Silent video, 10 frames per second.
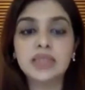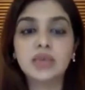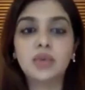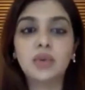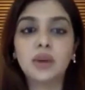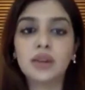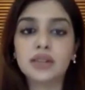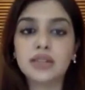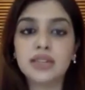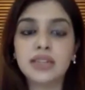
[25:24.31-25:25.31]
So what
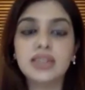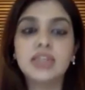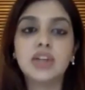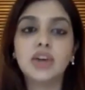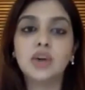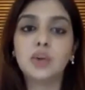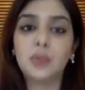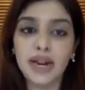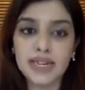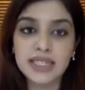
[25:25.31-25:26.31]
is done is your own
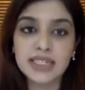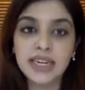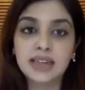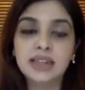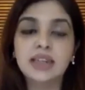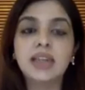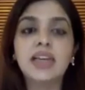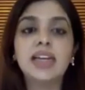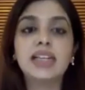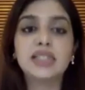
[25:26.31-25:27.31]
blood is taken,
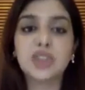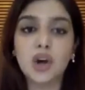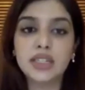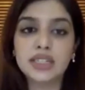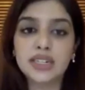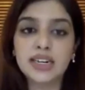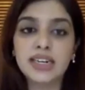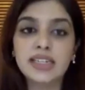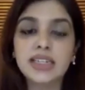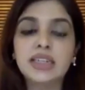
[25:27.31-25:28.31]
it is
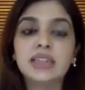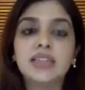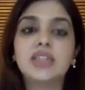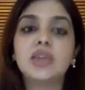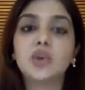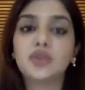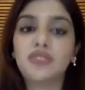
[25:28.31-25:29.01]
concentrated, this growth